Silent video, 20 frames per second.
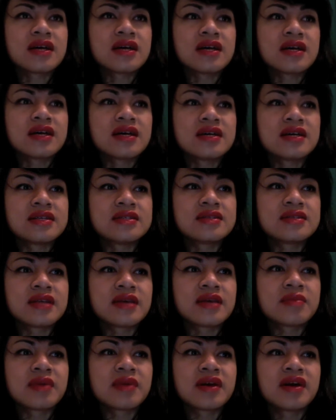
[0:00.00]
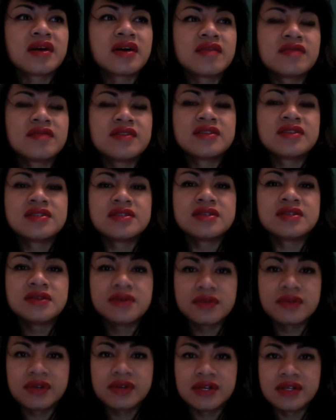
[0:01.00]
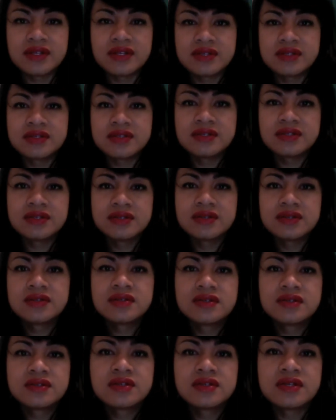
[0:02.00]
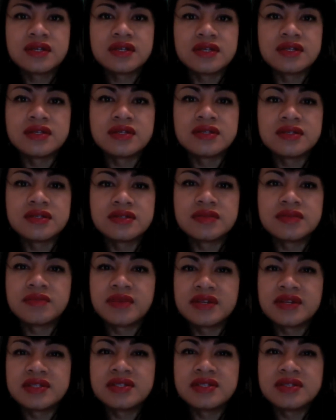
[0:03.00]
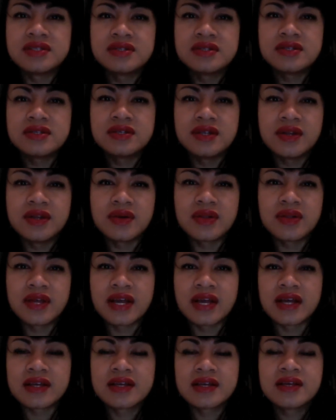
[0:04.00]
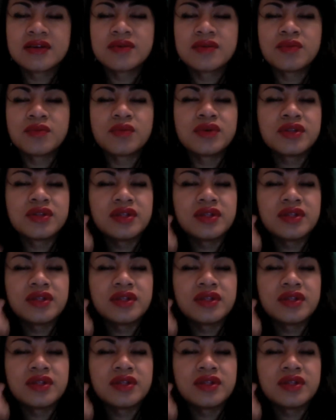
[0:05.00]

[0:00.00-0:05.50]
as like my confidence has increased and my, like one of the